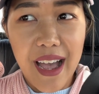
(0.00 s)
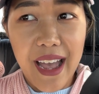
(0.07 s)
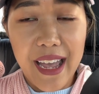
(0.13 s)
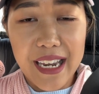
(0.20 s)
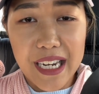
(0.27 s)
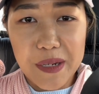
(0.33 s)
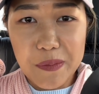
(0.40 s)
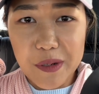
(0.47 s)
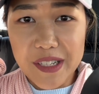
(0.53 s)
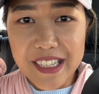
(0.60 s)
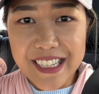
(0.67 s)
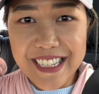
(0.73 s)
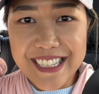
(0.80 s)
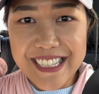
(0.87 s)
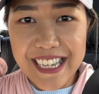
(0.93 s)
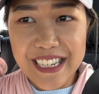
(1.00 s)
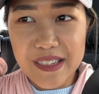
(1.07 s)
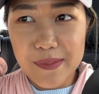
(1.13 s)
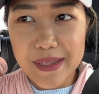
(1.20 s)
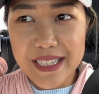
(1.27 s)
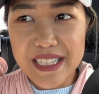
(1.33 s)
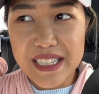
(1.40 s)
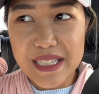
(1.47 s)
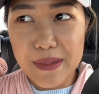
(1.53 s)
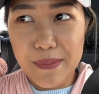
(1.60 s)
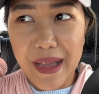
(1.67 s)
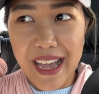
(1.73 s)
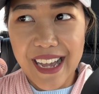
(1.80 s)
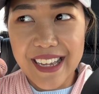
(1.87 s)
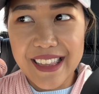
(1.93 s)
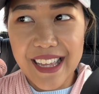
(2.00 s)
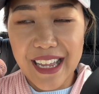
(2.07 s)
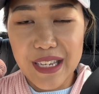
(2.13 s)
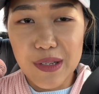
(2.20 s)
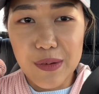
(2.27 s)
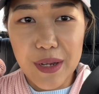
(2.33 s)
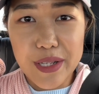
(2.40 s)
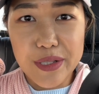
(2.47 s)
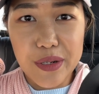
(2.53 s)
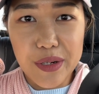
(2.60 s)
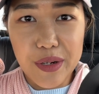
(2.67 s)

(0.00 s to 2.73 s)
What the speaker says: and I'm really excited because it's a bag that you guys are